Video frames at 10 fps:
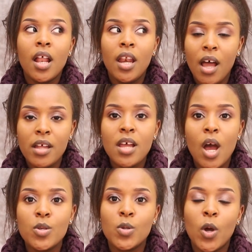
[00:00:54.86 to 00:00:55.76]
learn
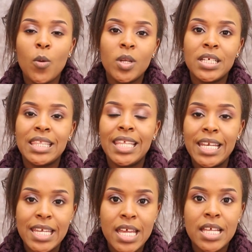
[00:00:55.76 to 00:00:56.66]
how to accommodate their
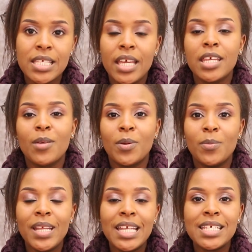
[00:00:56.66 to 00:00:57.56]
needs and
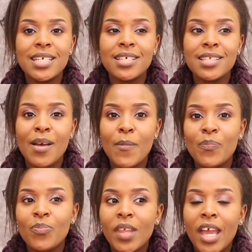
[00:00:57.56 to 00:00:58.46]
capabilities,
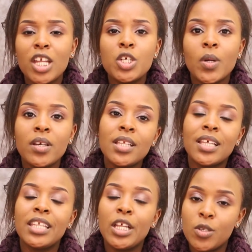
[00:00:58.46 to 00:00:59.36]
ensuring
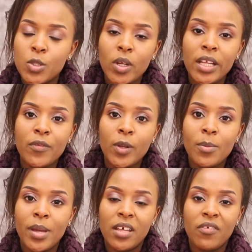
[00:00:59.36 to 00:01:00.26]
that they not only fully
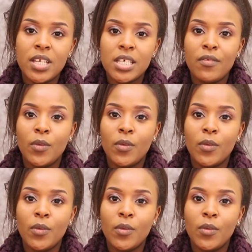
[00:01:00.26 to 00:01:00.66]
benefited